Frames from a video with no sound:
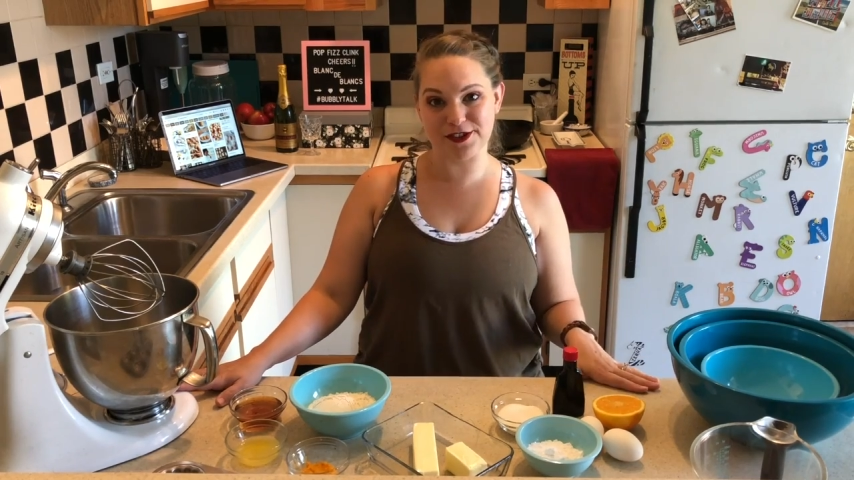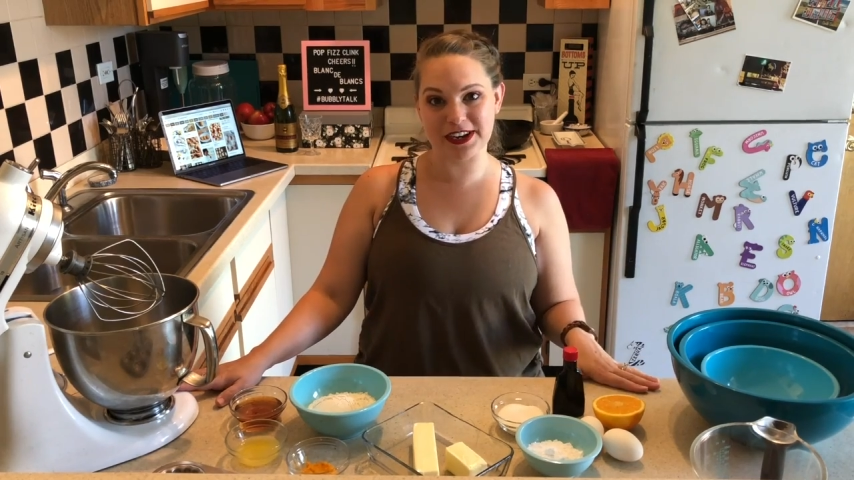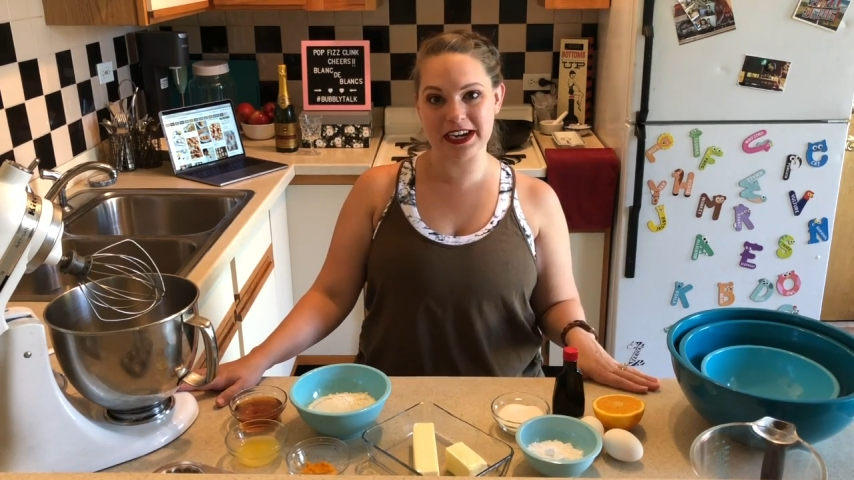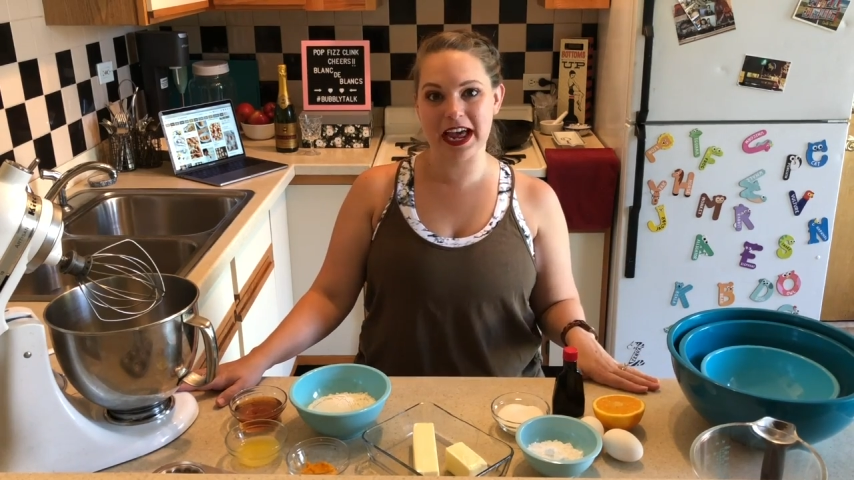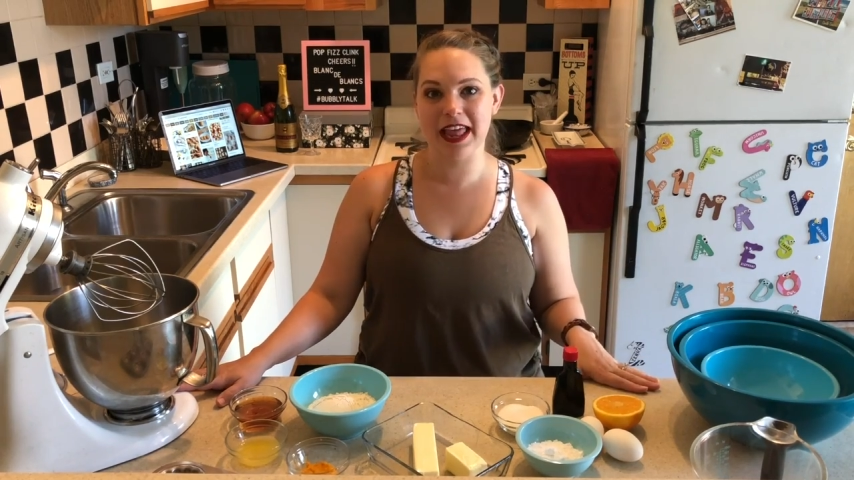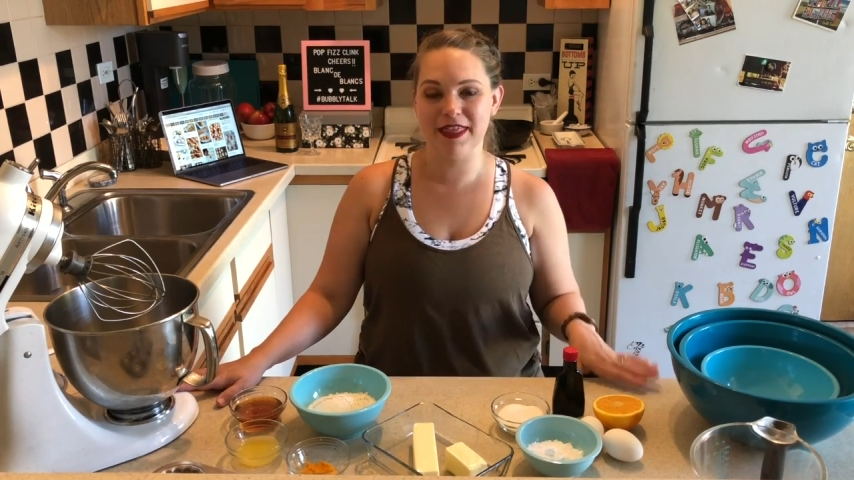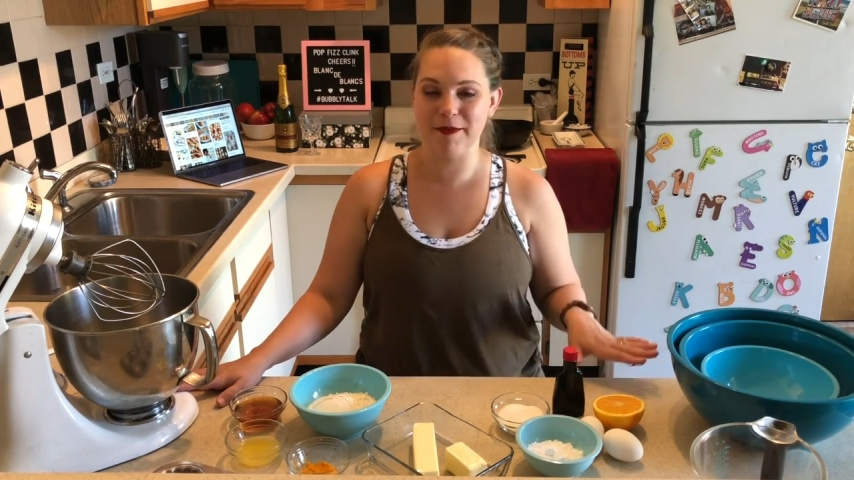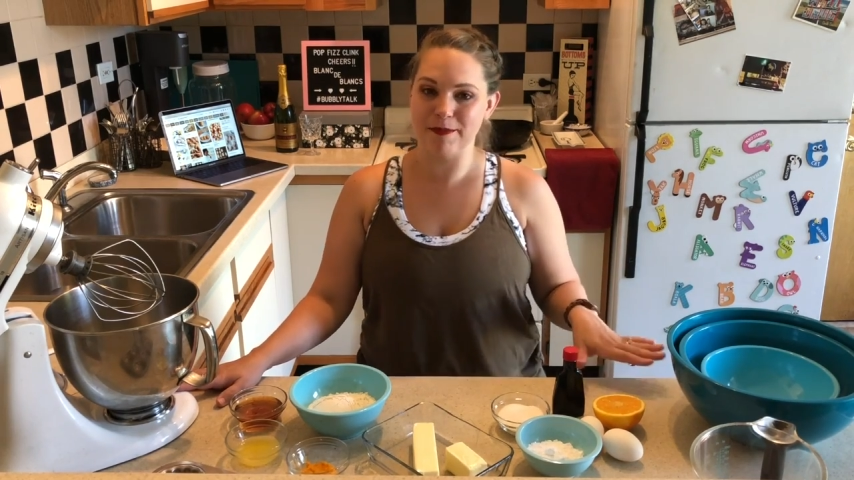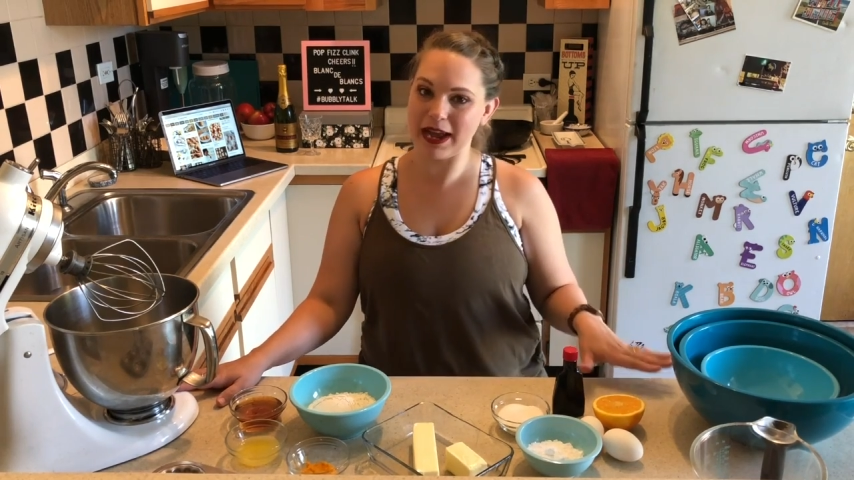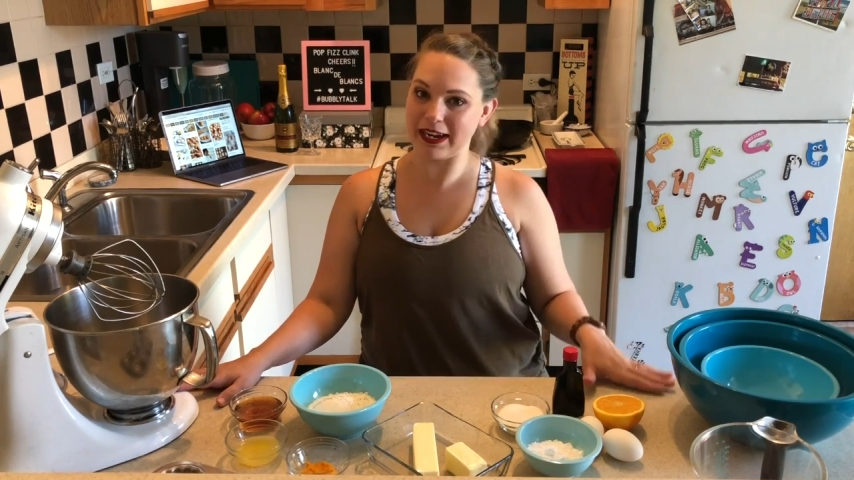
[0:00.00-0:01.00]
treat,
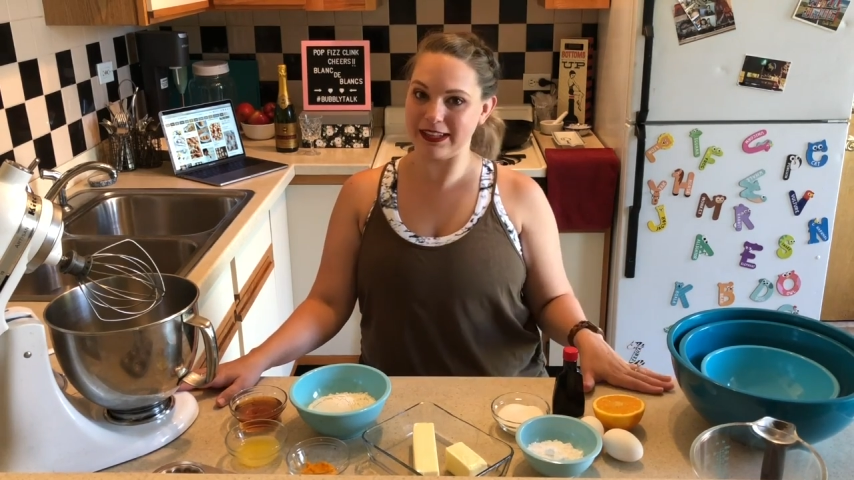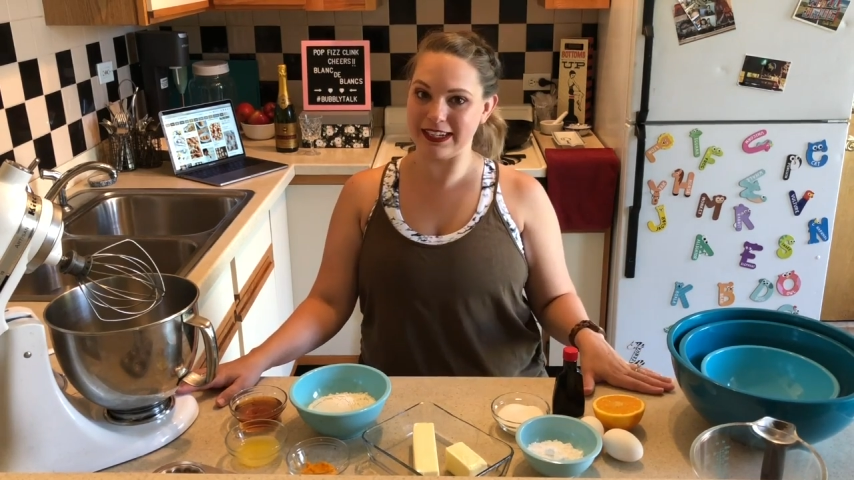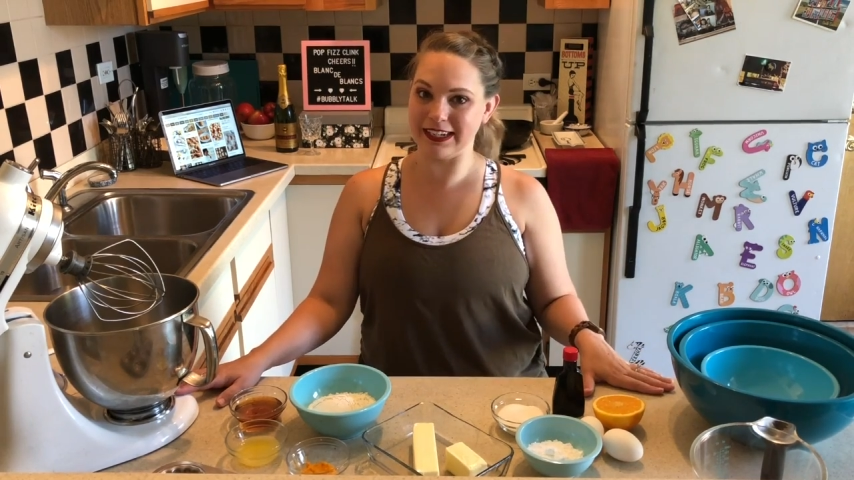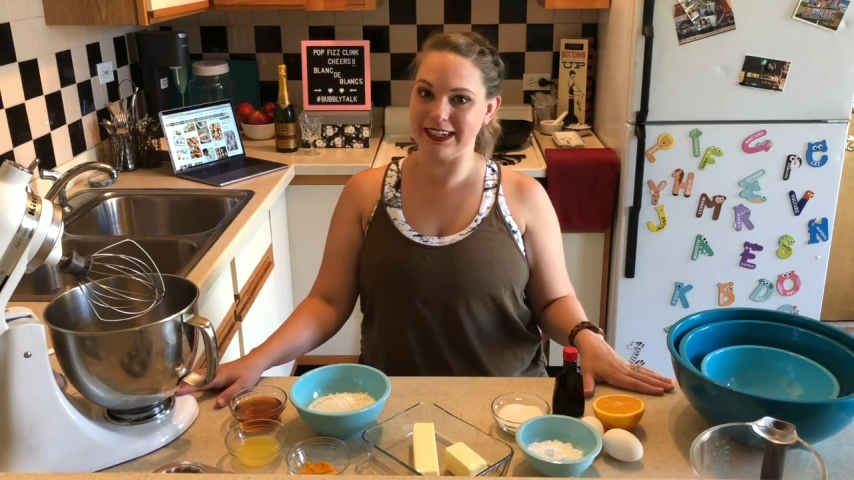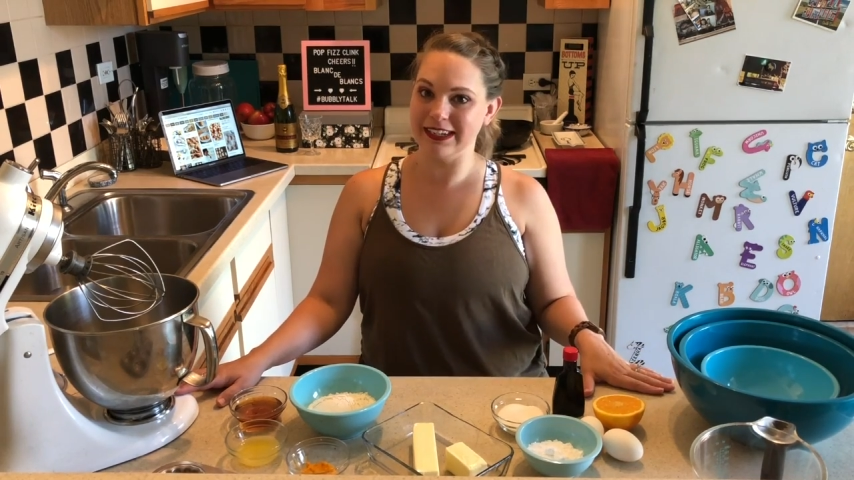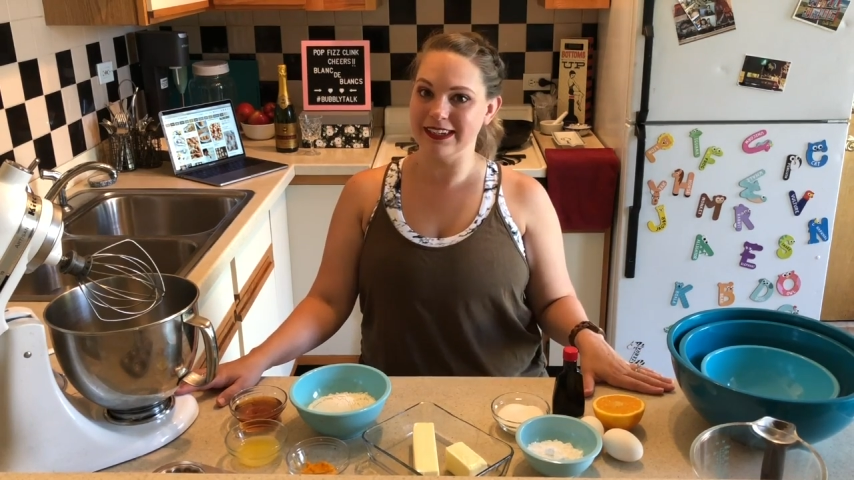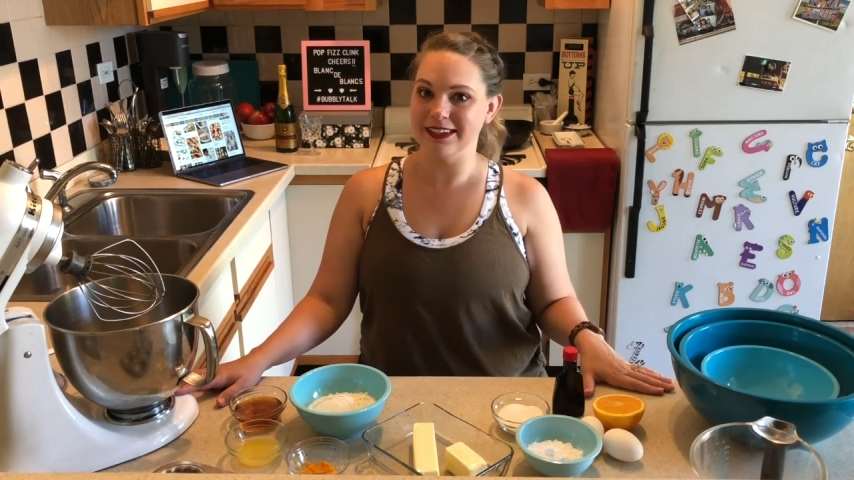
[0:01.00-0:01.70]
the Madeleine.